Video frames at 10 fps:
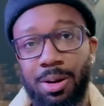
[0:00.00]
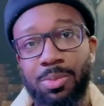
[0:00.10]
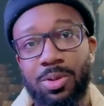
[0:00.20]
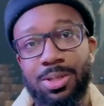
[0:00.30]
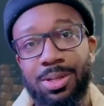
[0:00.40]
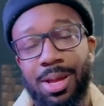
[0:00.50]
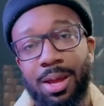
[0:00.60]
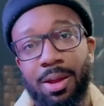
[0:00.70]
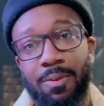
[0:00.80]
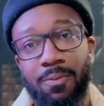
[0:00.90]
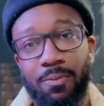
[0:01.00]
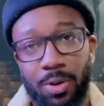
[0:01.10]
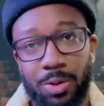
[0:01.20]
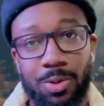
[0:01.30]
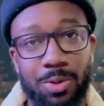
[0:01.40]
I'm using a
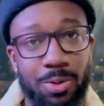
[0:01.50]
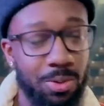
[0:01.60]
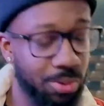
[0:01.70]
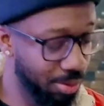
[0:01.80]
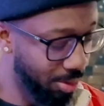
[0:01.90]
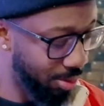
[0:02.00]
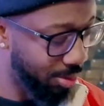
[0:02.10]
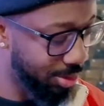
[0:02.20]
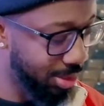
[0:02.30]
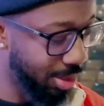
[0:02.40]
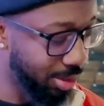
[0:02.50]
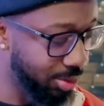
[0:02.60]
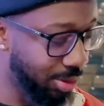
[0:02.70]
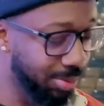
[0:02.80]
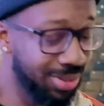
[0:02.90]
vertical snare drum.